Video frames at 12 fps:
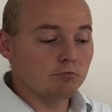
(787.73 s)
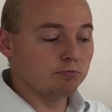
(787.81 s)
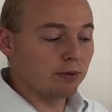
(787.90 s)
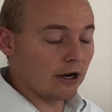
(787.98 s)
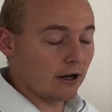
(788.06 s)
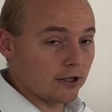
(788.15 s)

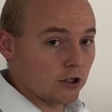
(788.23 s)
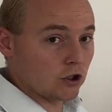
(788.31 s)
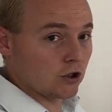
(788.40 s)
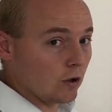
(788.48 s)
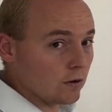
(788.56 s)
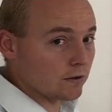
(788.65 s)
But on the
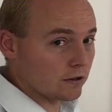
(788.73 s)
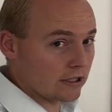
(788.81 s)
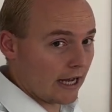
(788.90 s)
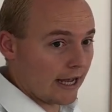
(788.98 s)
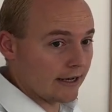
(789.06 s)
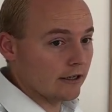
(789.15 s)
solar
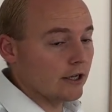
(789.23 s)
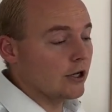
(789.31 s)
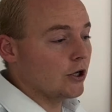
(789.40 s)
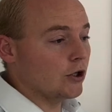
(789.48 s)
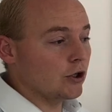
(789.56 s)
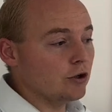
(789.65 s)
side,
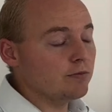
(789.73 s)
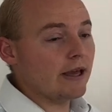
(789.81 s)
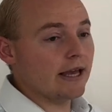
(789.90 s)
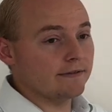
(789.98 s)
you may